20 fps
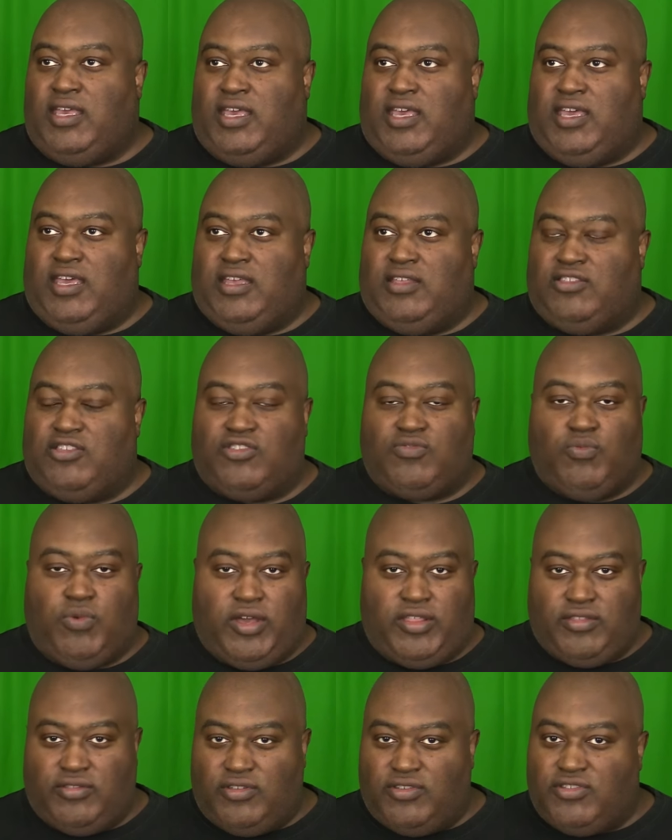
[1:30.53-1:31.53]
and just
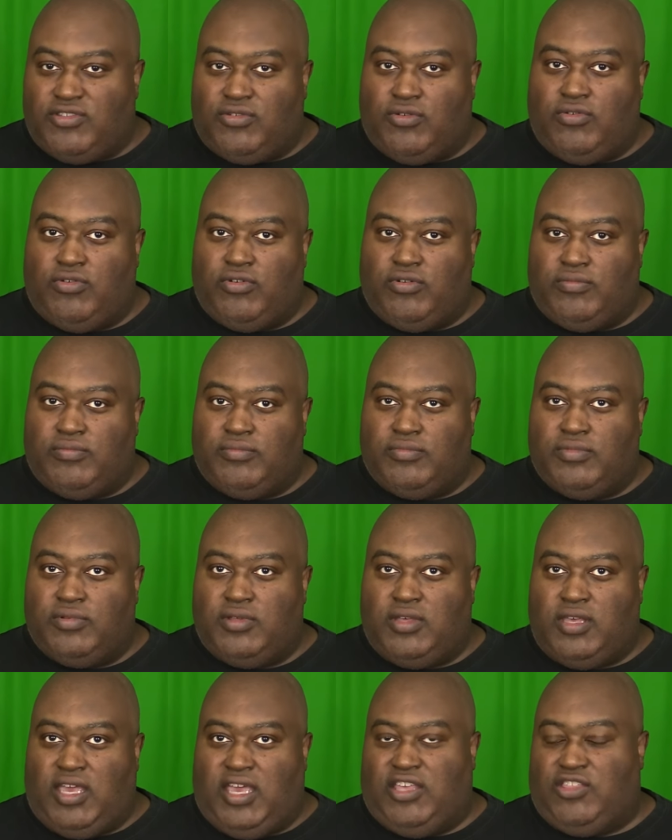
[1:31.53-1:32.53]
weather the storm
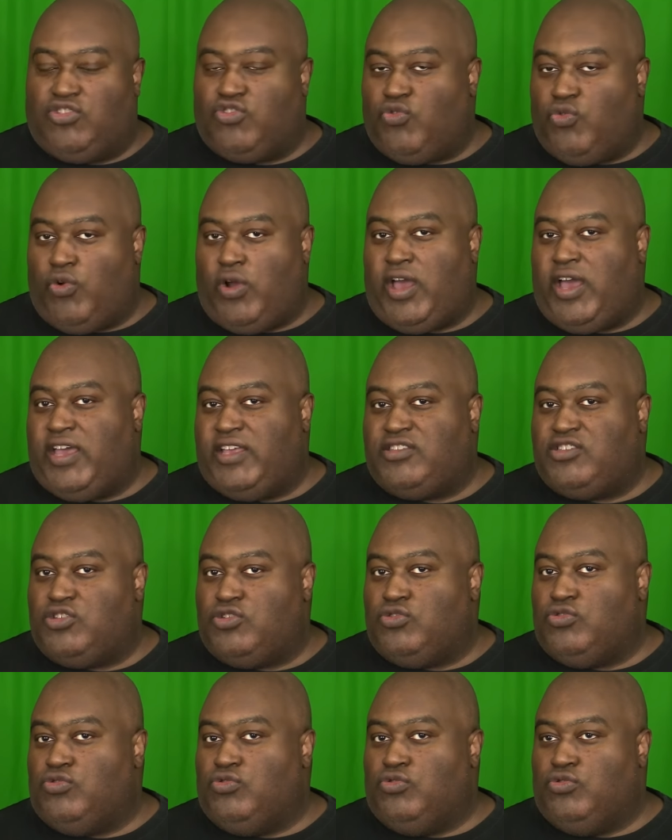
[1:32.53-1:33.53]
and try
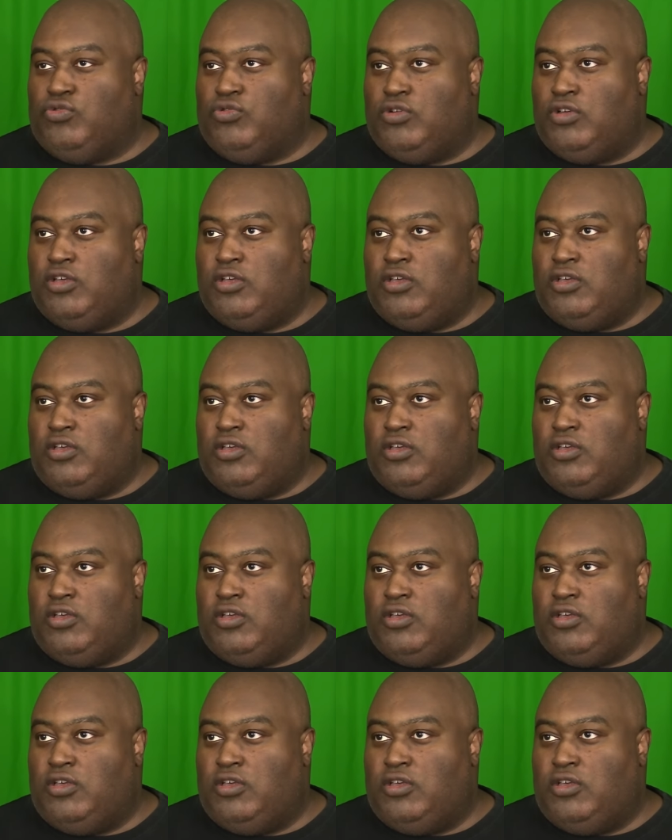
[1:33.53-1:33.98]
to